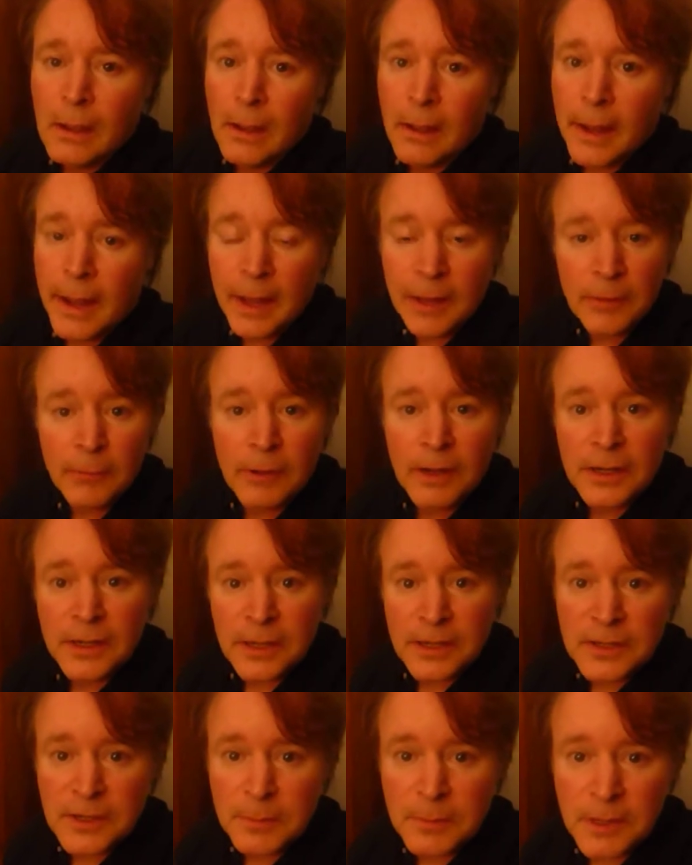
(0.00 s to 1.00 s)
And you want to
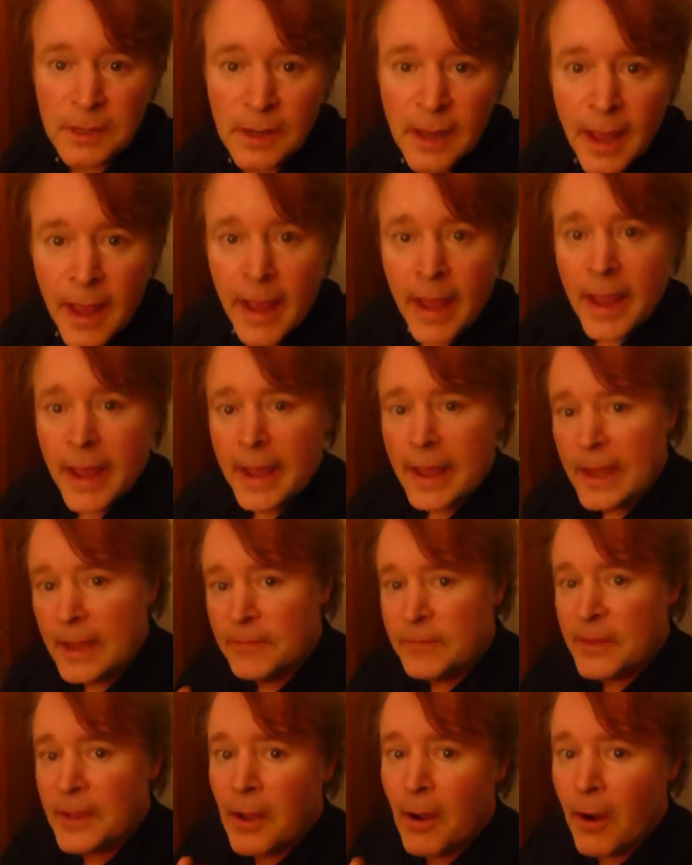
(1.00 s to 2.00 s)
know something?
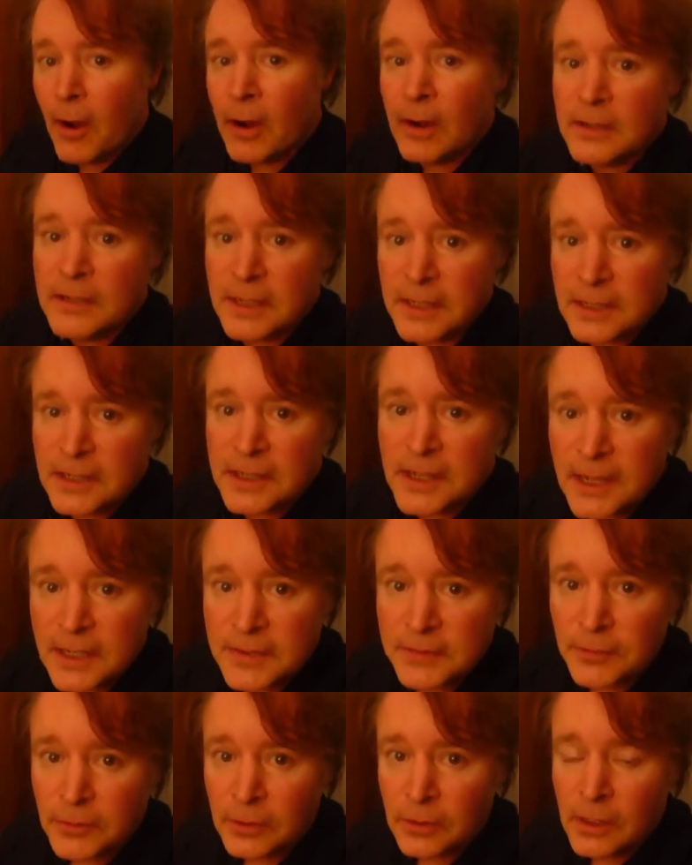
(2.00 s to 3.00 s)
If they are
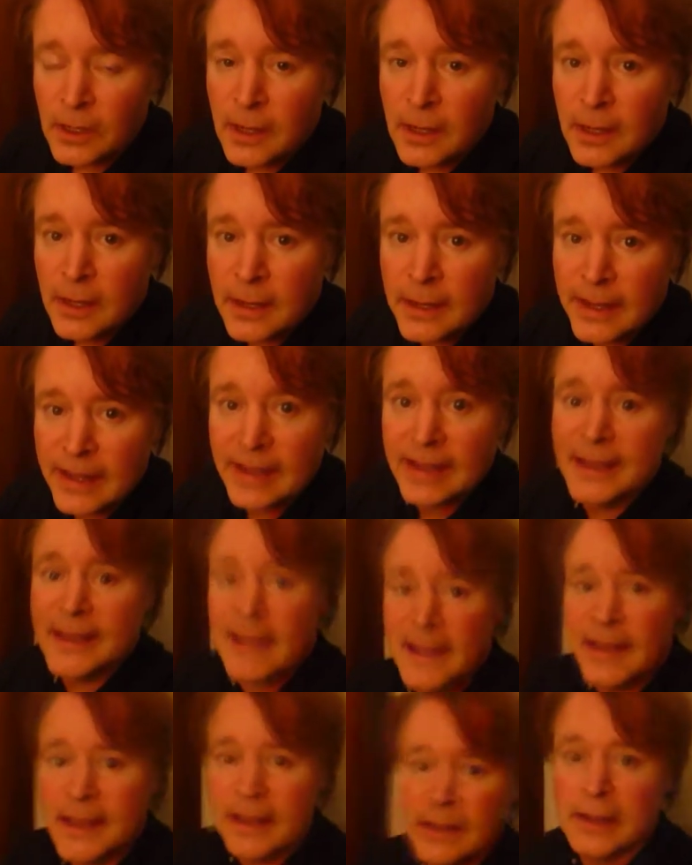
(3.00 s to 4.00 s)
successful in
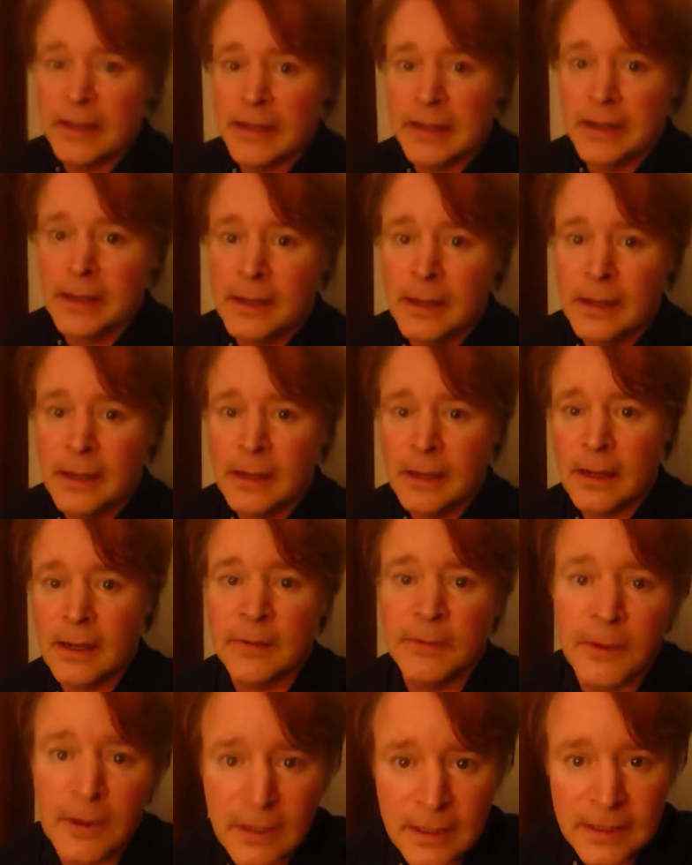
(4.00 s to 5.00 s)
killing
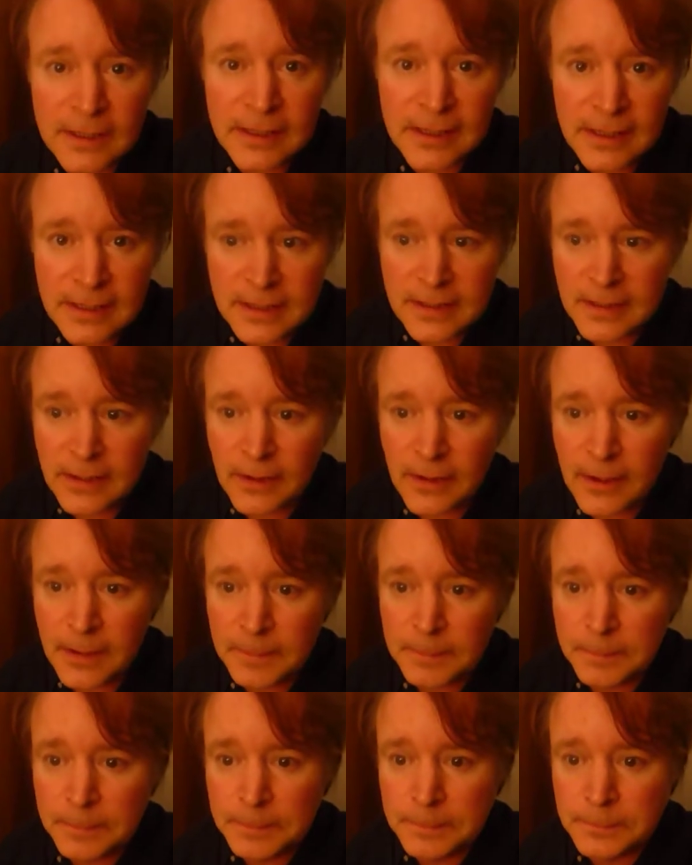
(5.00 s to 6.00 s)
converted to
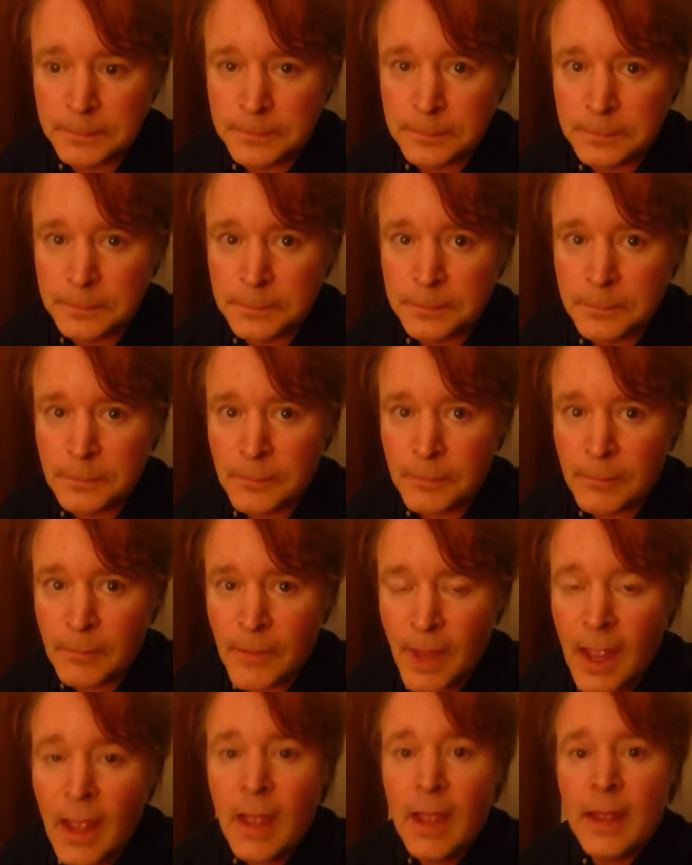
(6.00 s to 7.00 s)
Islam,
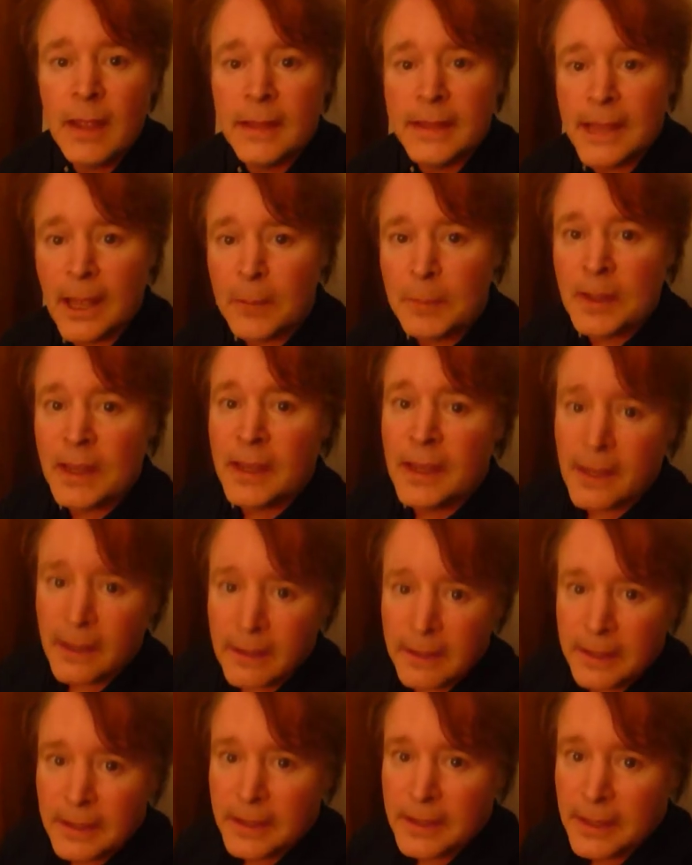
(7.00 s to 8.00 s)
they'll be
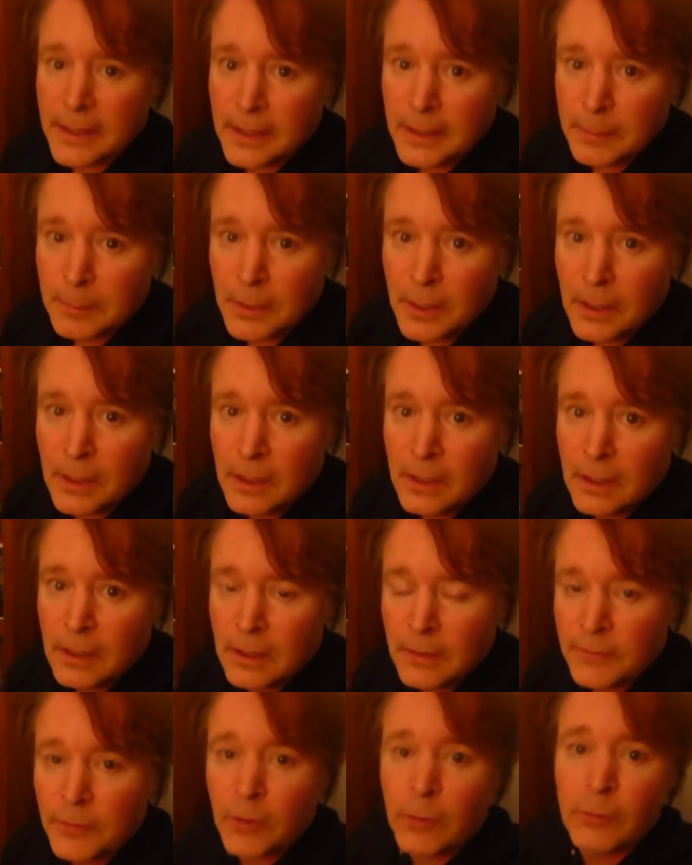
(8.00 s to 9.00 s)
killing him
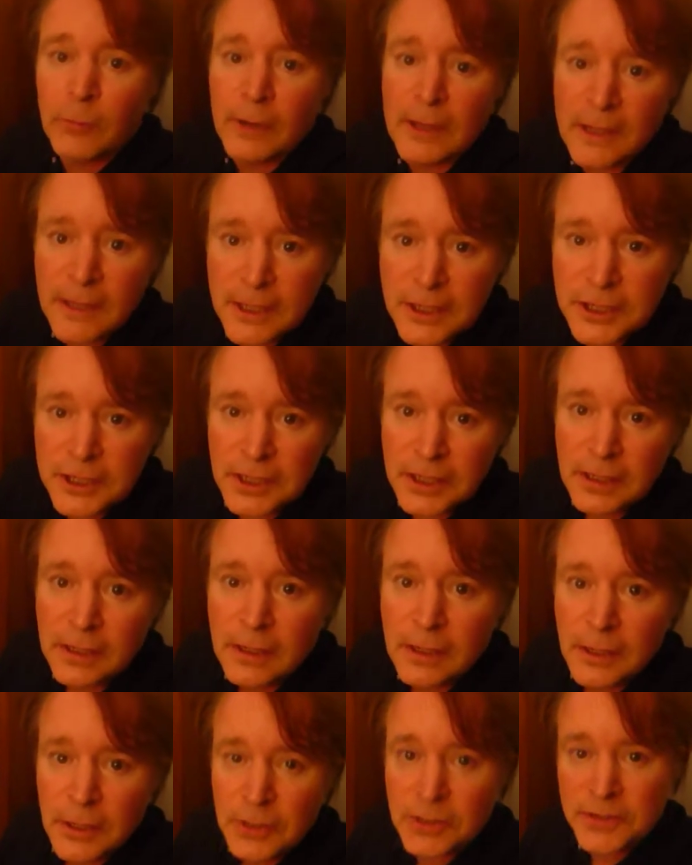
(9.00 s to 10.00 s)
for a religion
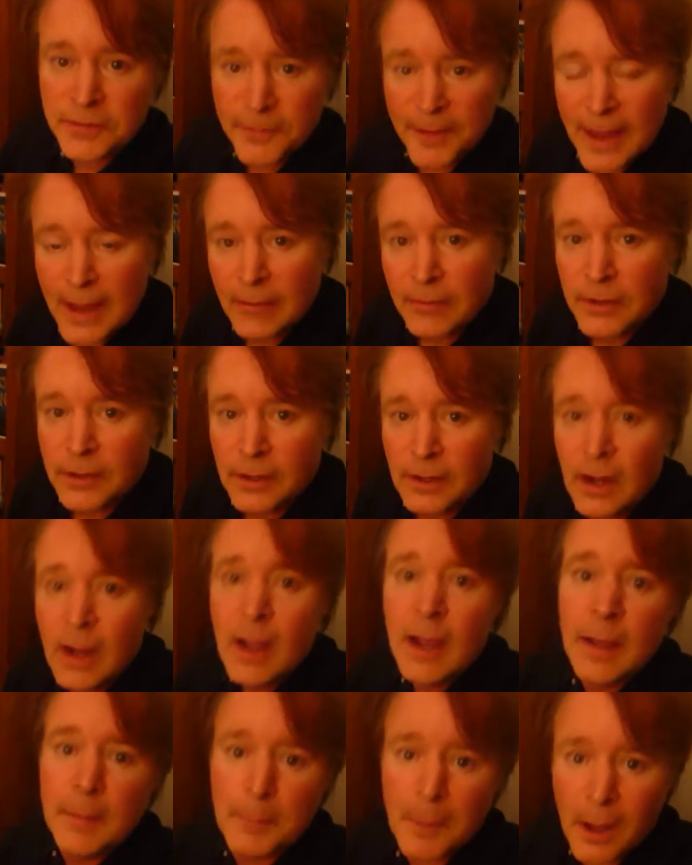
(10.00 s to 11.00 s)
whose founder,
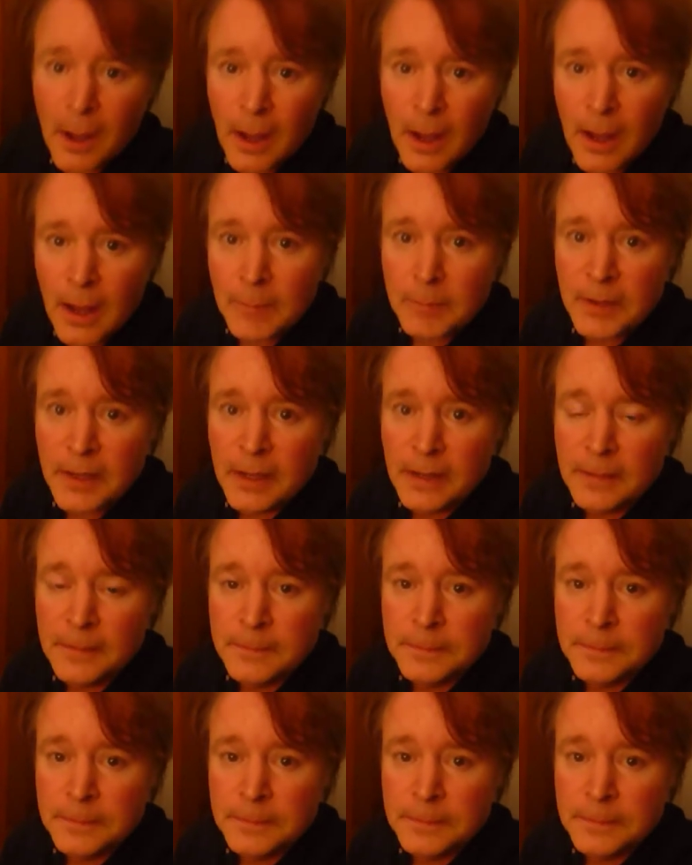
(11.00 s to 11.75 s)
Muhammad,